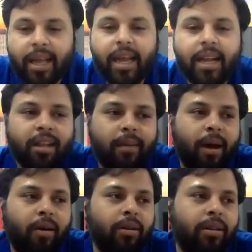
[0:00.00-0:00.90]
It's
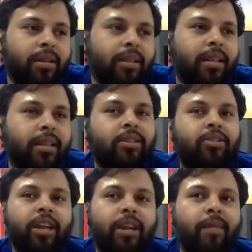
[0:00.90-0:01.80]
about this
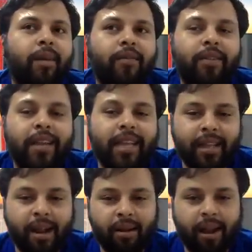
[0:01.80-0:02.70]
dream of
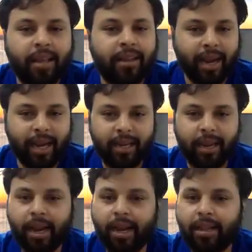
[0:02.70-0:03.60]
decentralized
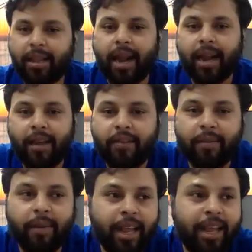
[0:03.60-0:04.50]
internet that
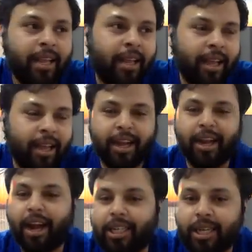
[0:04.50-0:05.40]
everybody
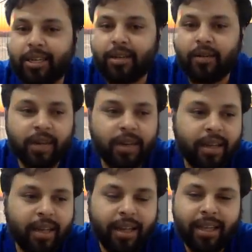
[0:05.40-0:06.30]
gushes over.
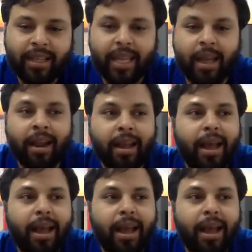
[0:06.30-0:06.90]
There are